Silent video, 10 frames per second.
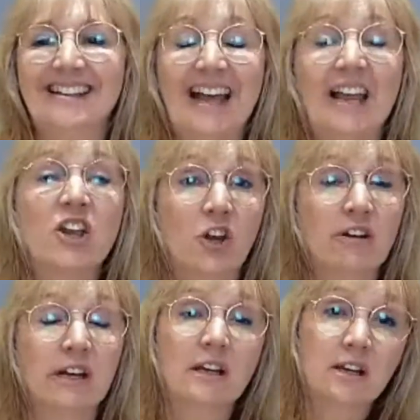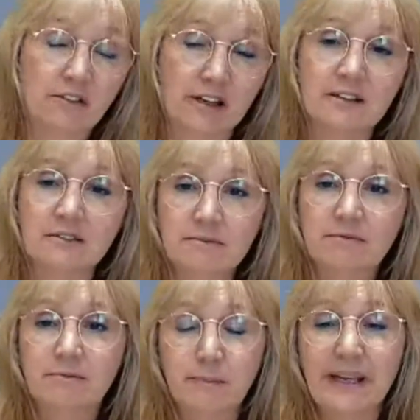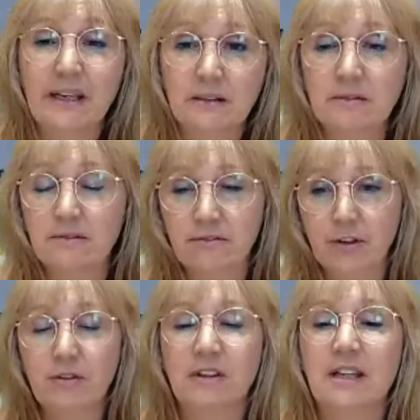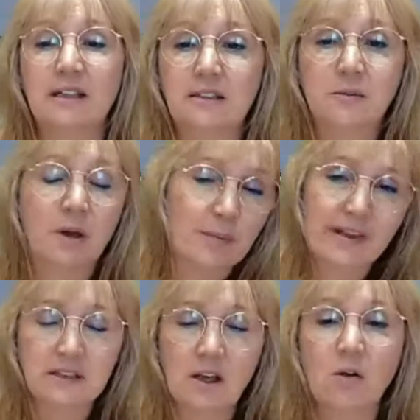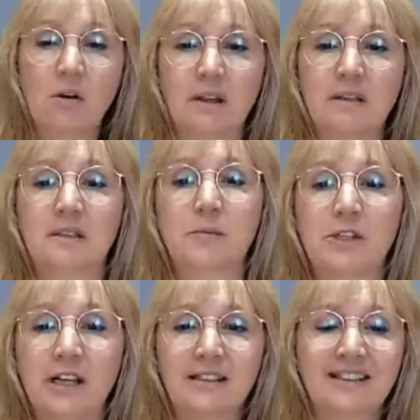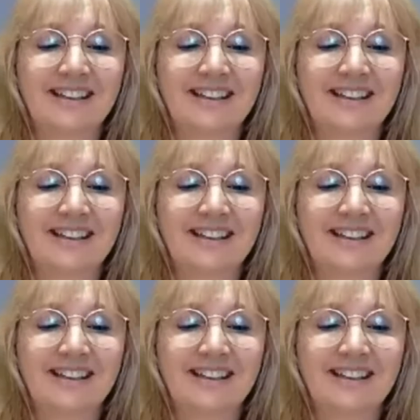and curing meat and food and things as well. But that's a whole other subject.